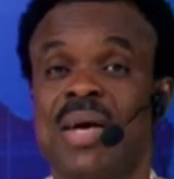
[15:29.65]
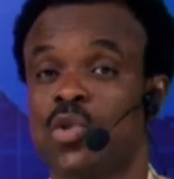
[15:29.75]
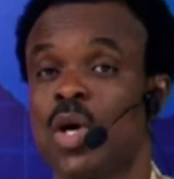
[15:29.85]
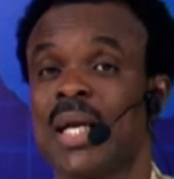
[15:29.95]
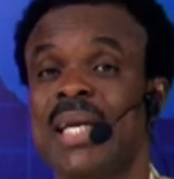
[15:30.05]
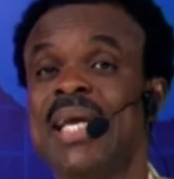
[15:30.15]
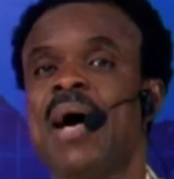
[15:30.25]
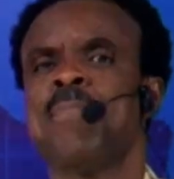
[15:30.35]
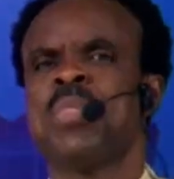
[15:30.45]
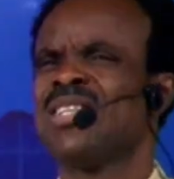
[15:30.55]
as your
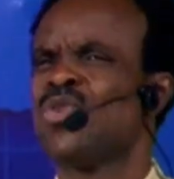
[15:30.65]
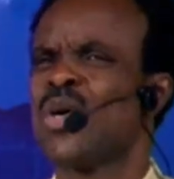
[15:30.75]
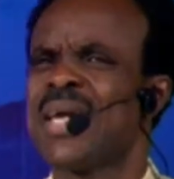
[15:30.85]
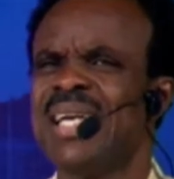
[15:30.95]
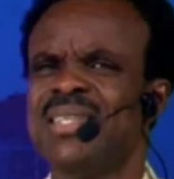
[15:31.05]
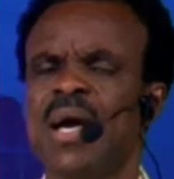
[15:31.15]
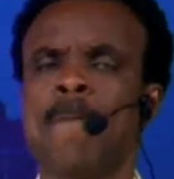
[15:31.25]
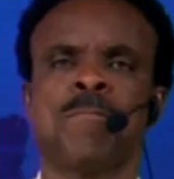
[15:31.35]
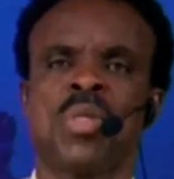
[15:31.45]
cleaner, as your gardener,